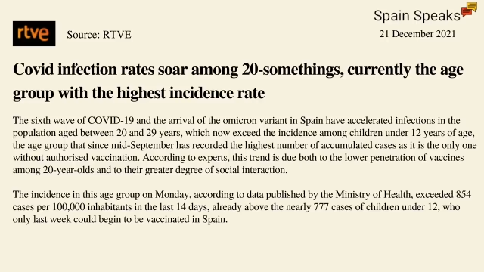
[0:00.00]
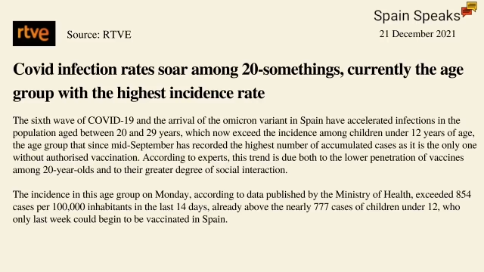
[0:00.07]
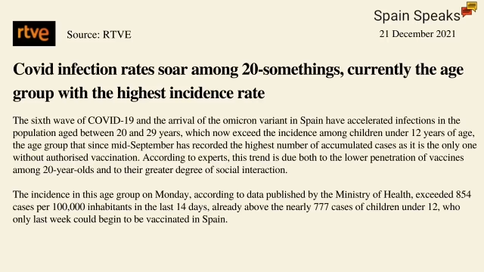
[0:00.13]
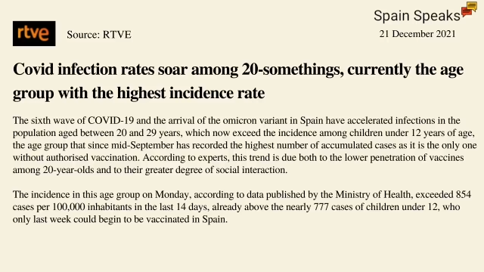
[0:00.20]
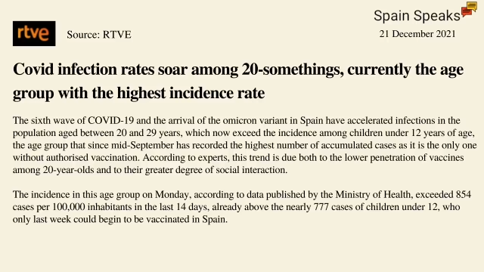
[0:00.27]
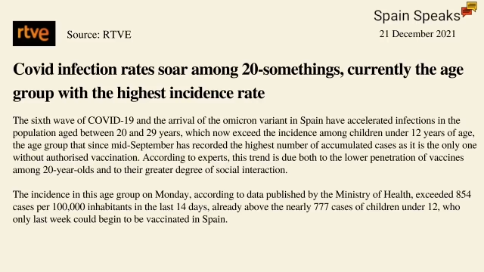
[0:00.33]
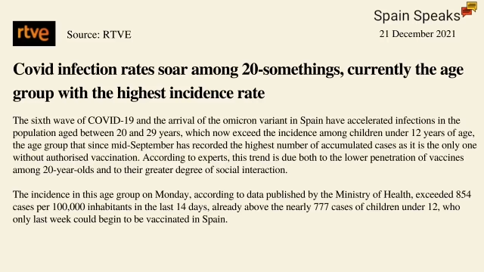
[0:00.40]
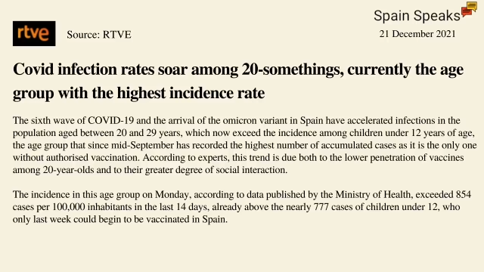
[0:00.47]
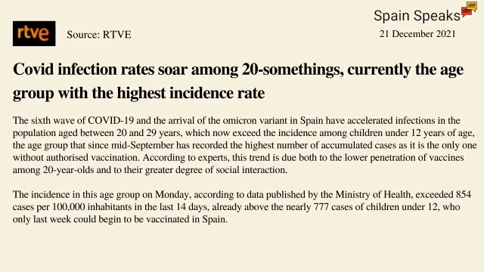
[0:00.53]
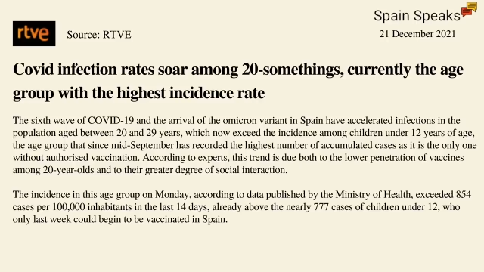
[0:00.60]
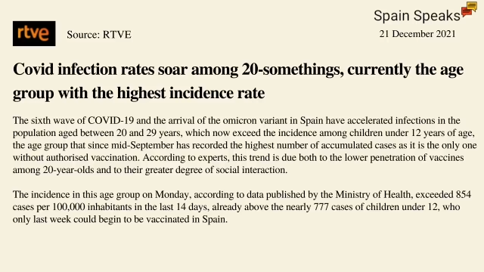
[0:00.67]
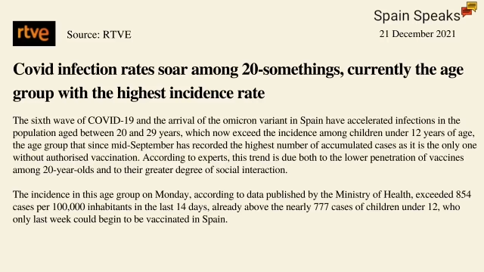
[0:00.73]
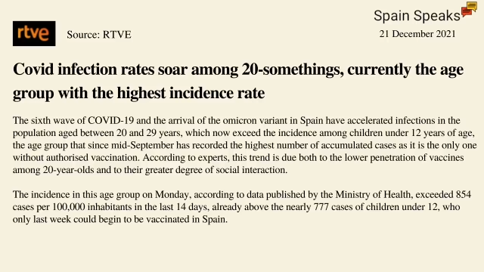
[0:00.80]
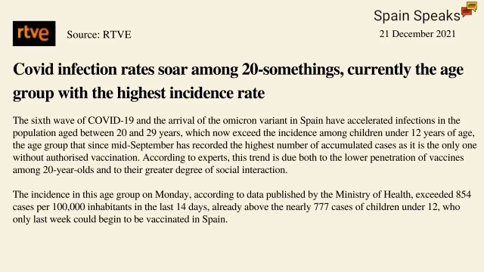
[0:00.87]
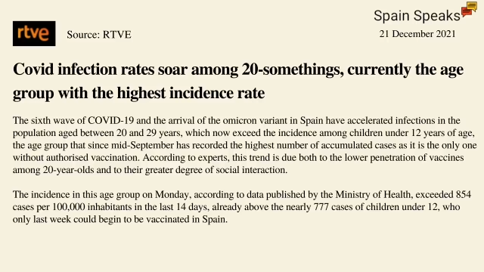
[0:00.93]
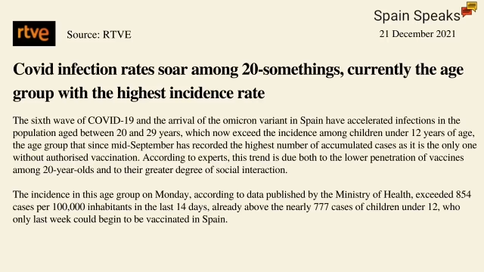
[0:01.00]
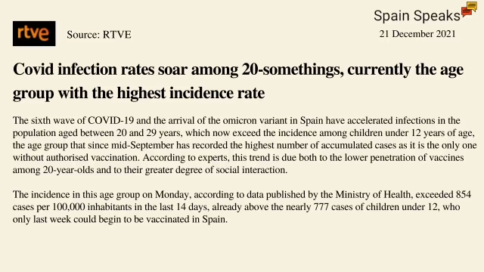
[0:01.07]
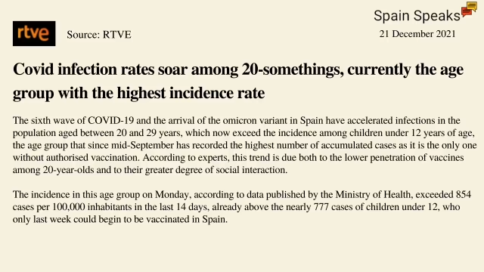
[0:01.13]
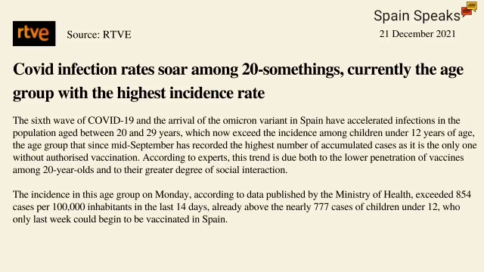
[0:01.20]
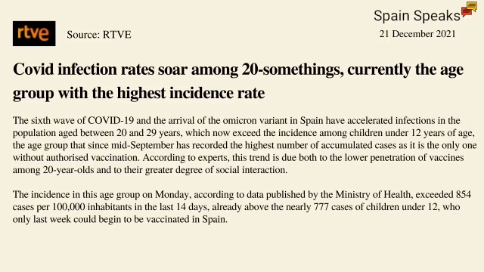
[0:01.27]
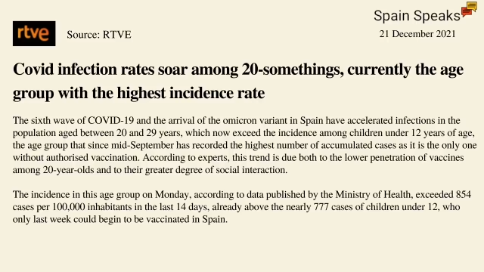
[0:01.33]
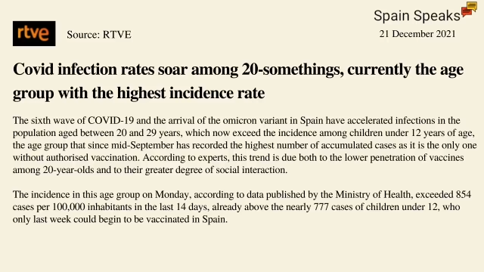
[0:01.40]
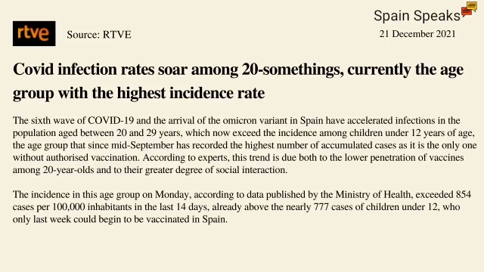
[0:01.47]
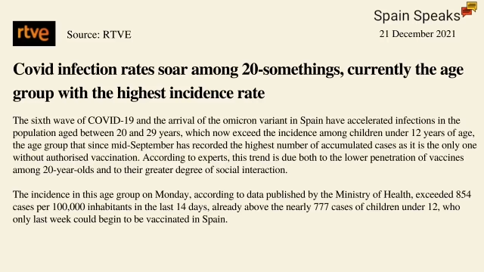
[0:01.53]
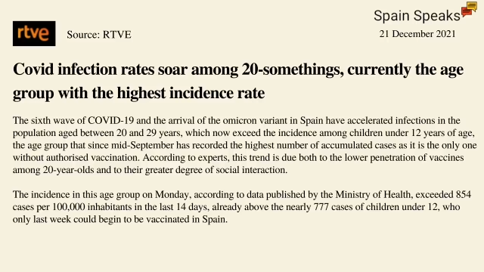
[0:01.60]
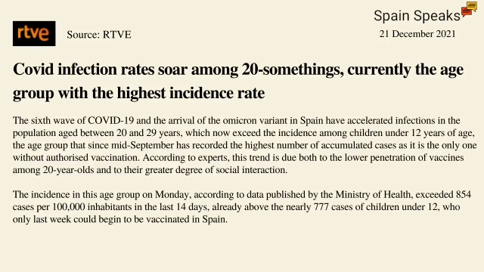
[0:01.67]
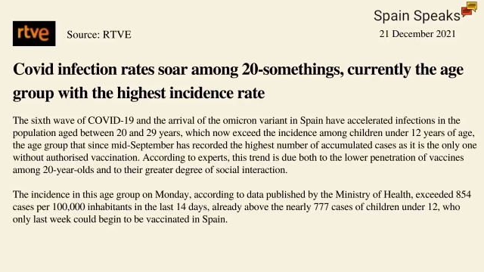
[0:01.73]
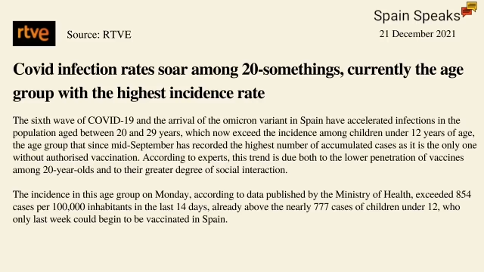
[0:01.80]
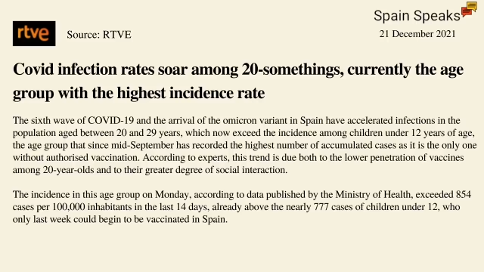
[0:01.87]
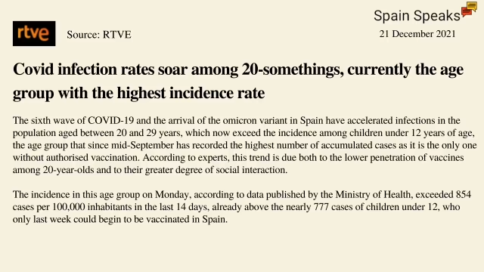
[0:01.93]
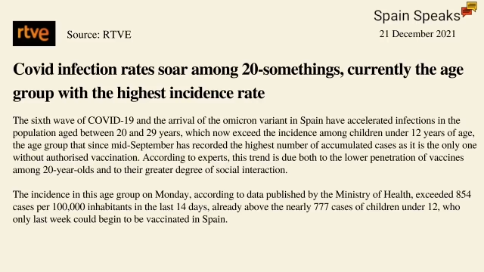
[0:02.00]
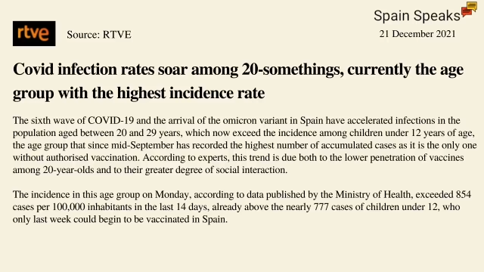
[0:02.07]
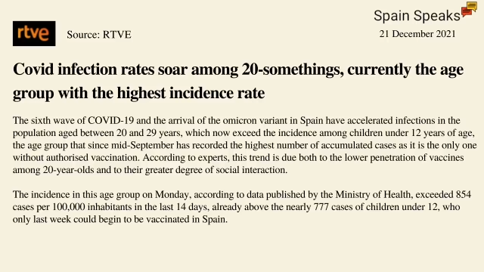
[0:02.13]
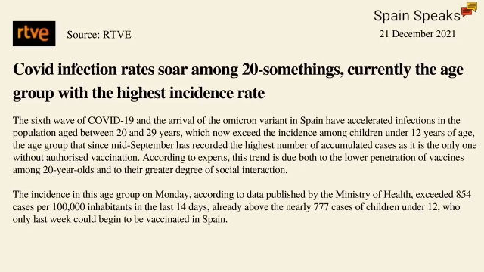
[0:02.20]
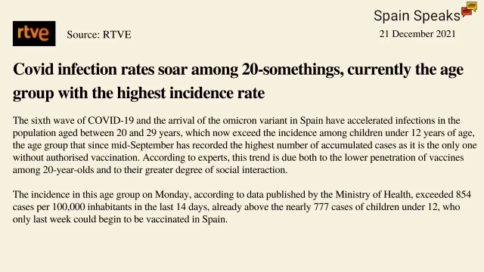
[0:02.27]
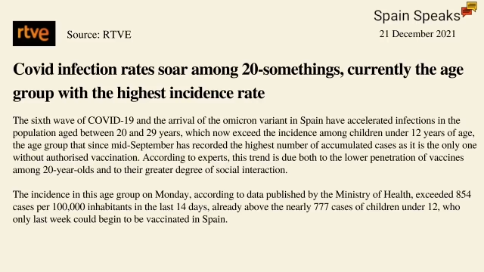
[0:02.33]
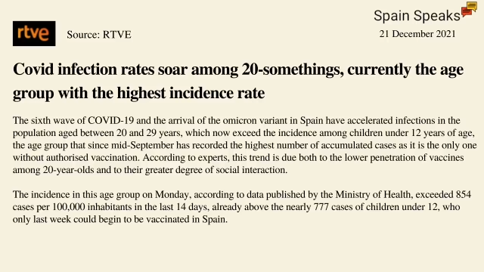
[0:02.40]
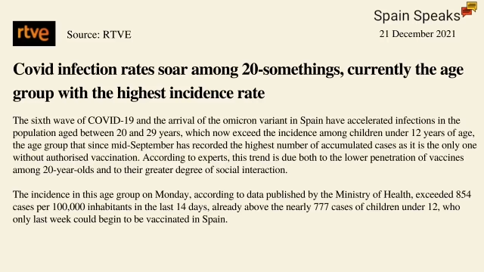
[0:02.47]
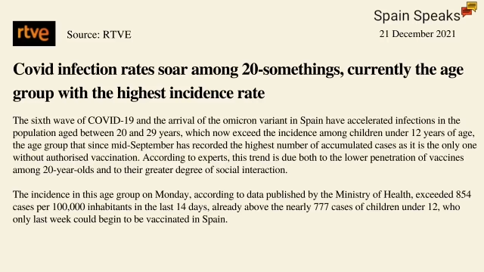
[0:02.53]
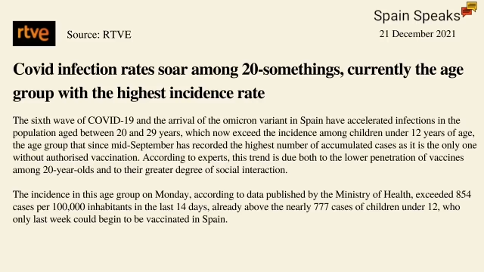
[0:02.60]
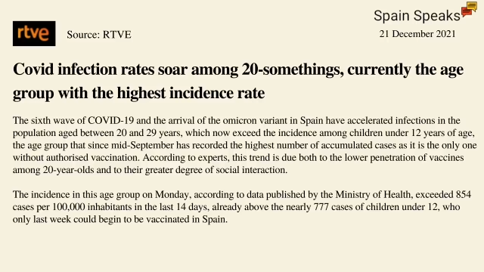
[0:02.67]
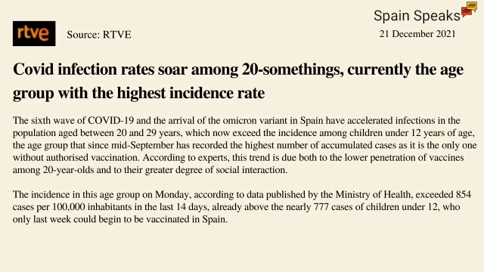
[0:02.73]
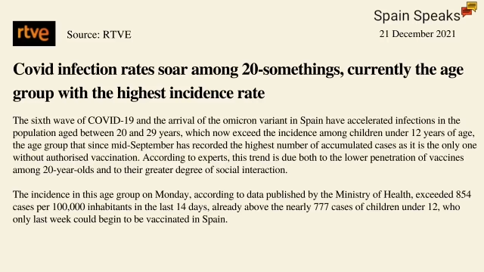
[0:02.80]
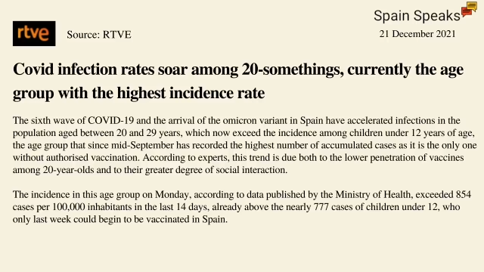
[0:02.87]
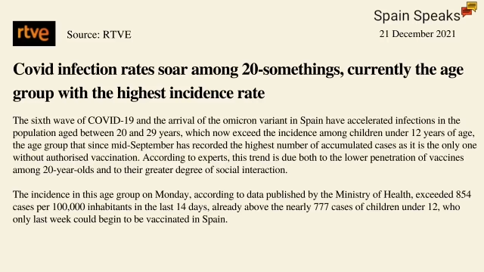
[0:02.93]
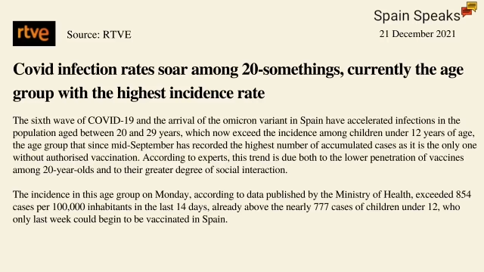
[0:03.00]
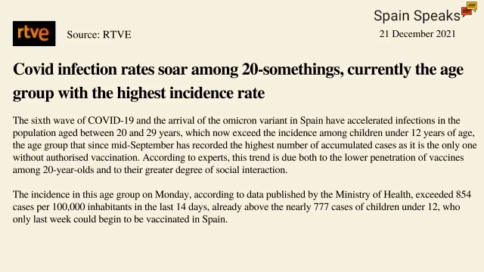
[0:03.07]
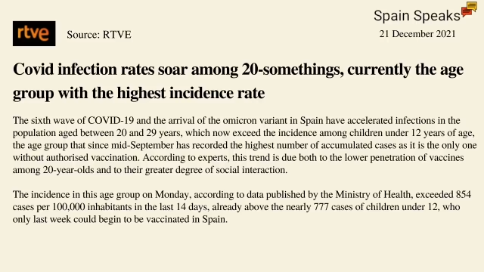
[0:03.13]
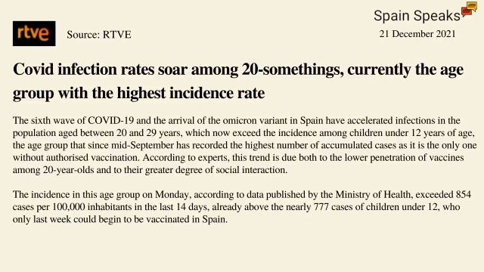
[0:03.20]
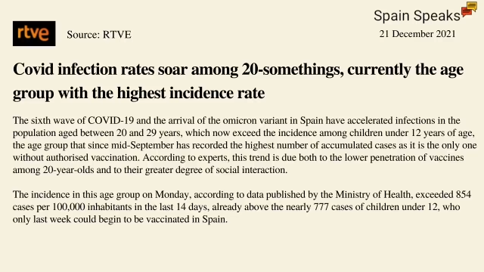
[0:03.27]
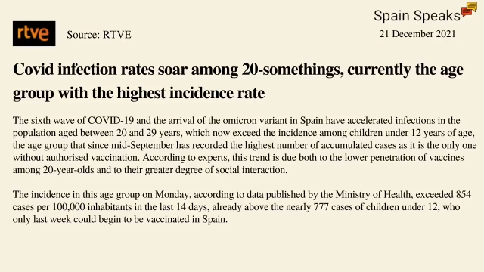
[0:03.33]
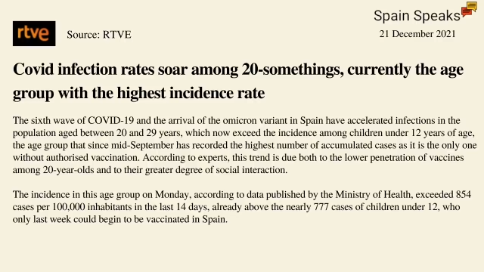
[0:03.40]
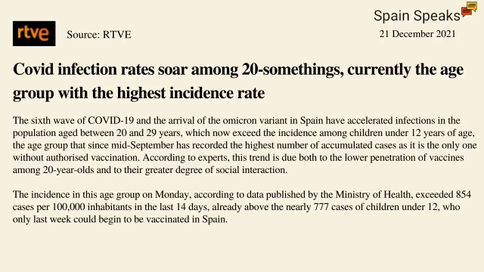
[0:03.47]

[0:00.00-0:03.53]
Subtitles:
(no speaker visible)